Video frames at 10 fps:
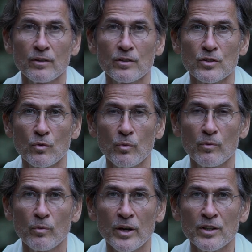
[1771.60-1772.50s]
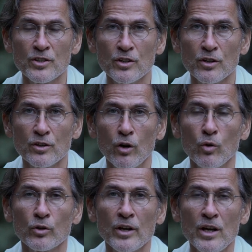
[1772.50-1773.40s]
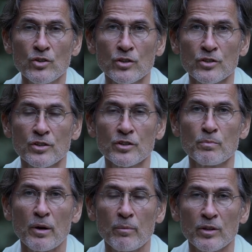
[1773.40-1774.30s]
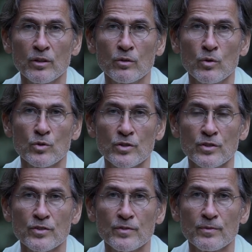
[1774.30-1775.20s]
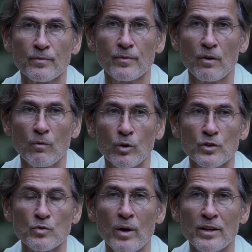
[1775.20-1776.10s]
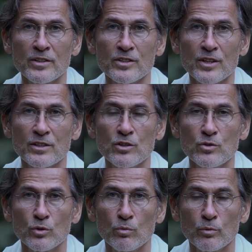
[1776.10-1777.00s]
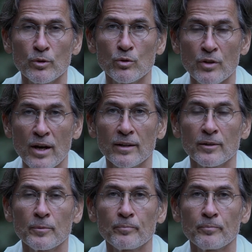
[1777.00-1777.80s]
So we can see that the whole creation is an experiment in consciousness. What is one's attitude would be to that?